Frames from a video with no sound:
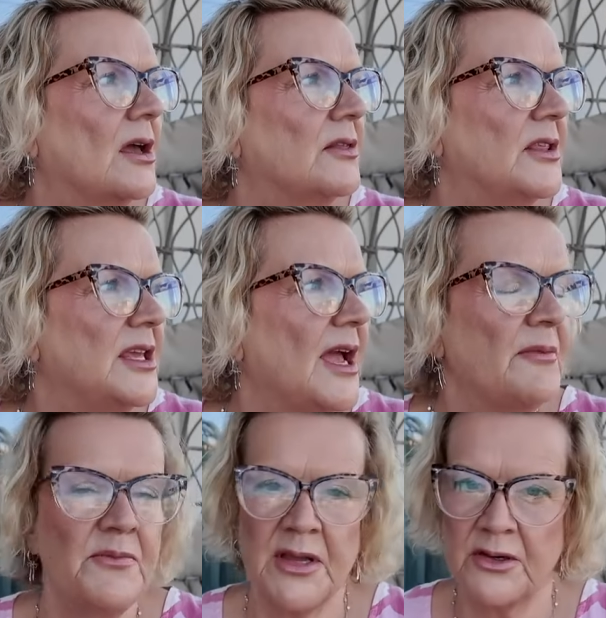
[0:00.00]
the
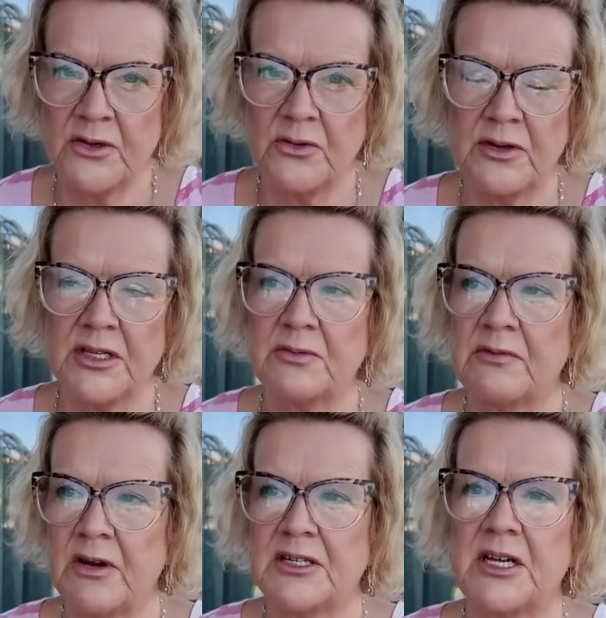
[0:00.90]
ambient noise, we're
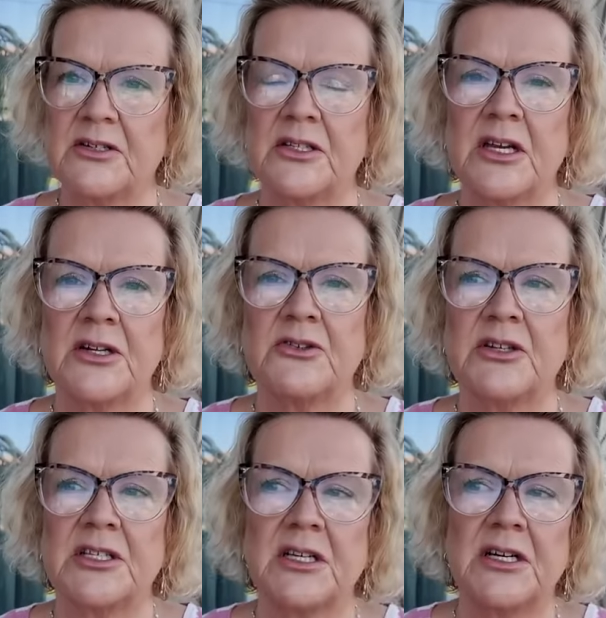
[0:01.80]
right out in the
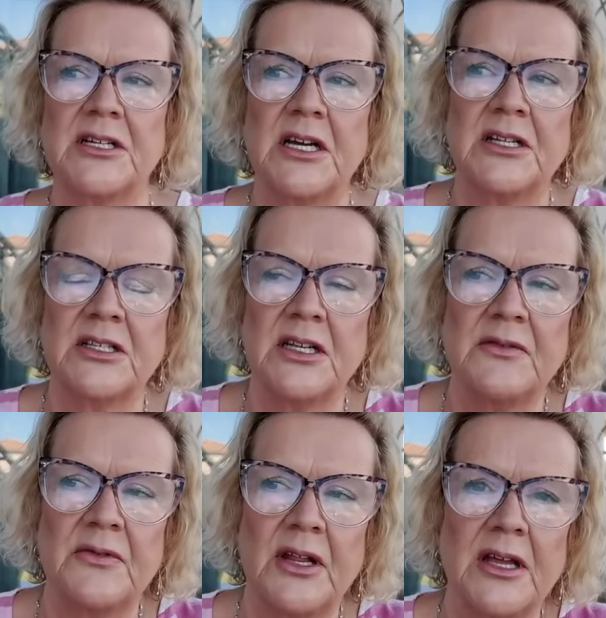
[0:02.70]
countryside and it's
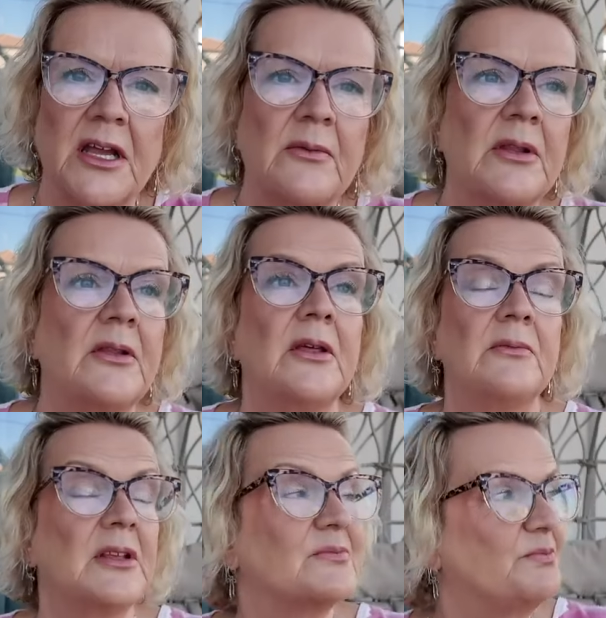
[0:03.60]
lovely, and
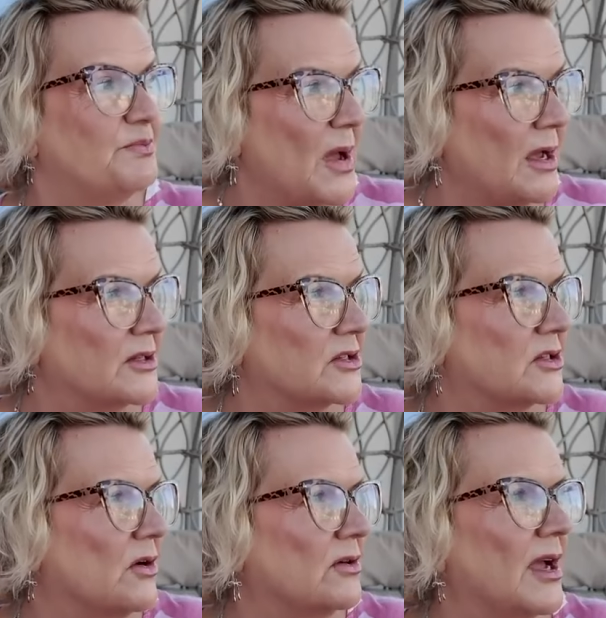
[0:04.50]
there's bird
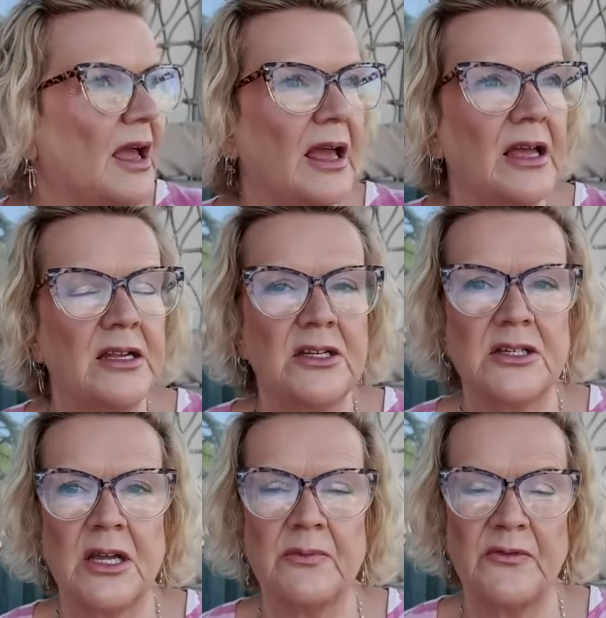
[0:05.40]
song and
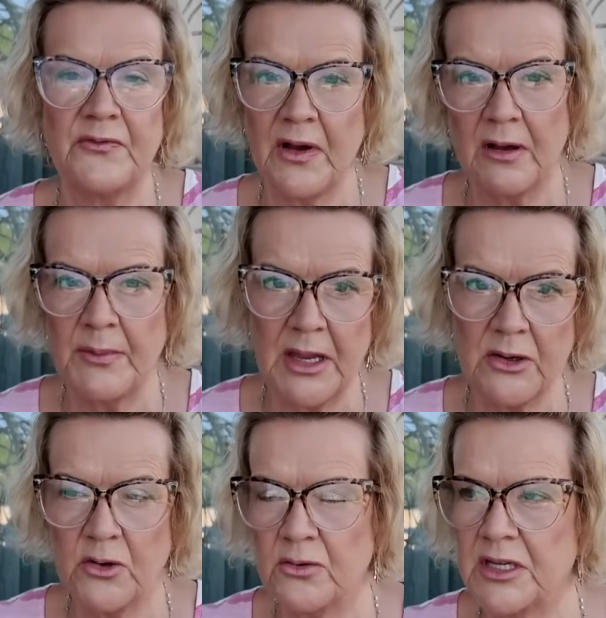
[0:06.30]

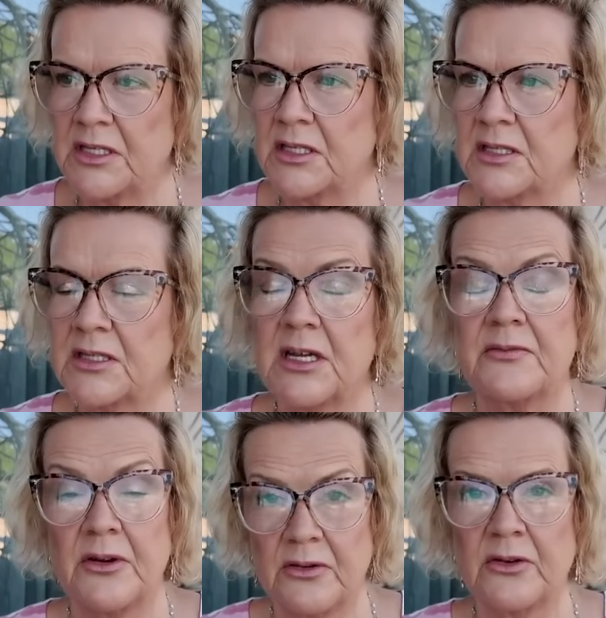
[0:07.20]
farming noise and
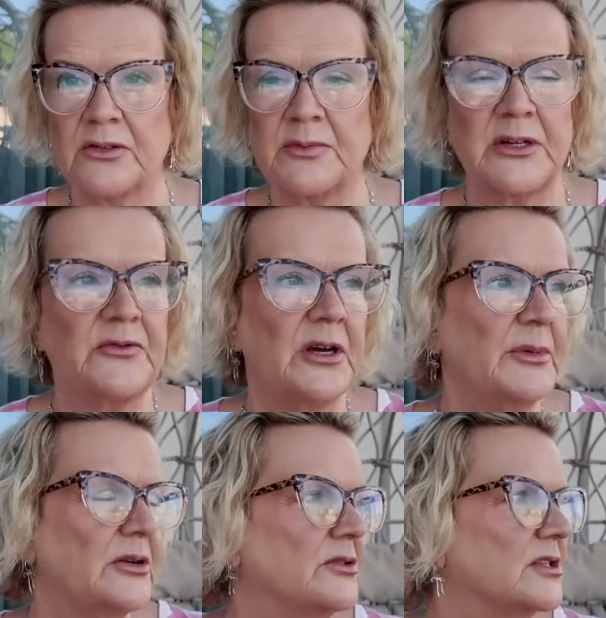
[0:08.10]
stuff. Not so much
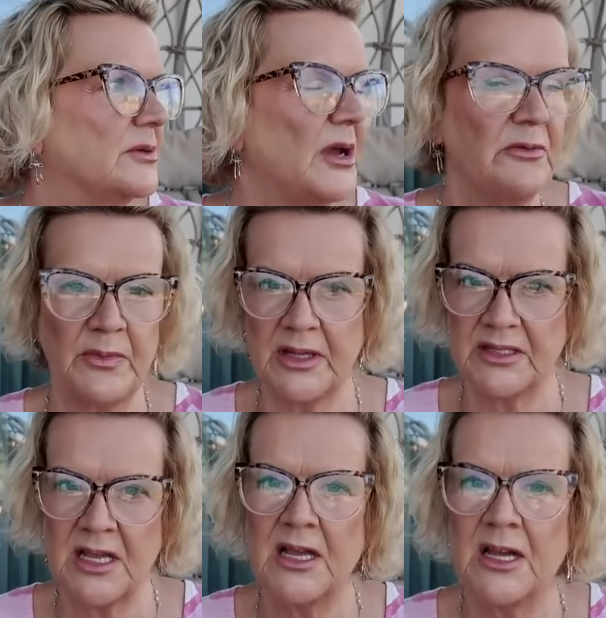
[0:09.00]
farming noise at the moment, but
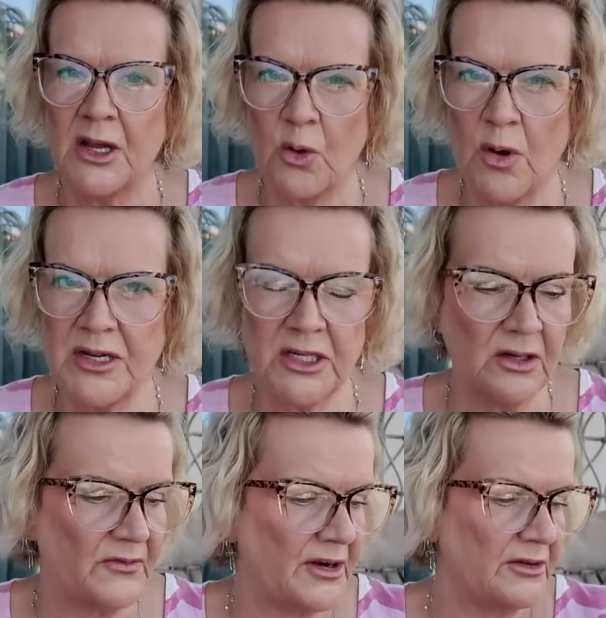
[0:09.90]
there's quite a
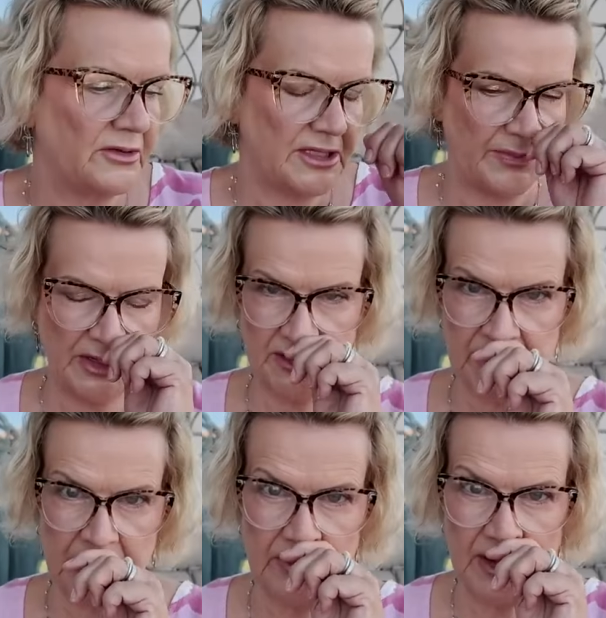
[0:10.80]
lot of very noisy birds,
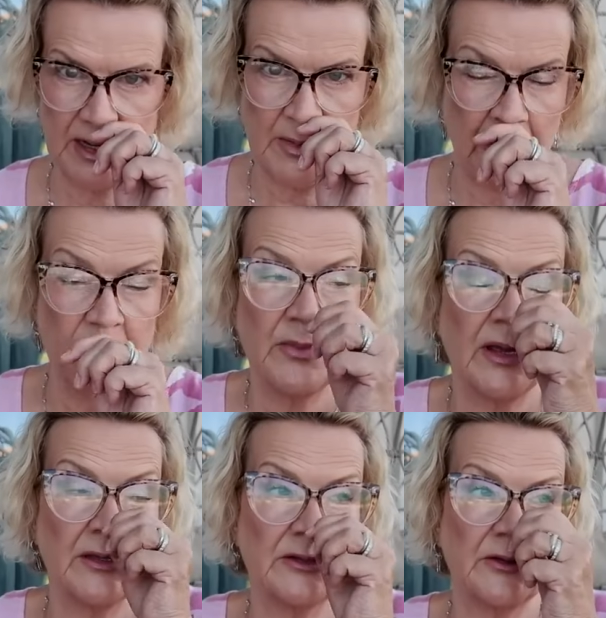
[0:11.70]
so I am
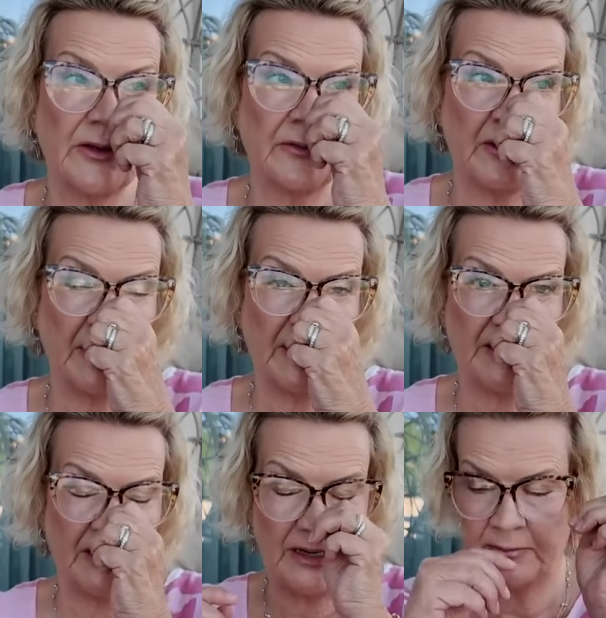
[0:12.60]
hoping, sorry I've got an
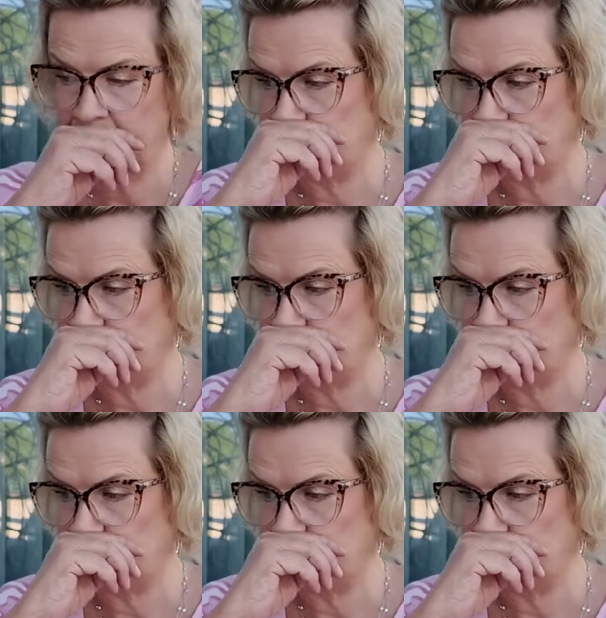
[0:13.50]
itchy neck,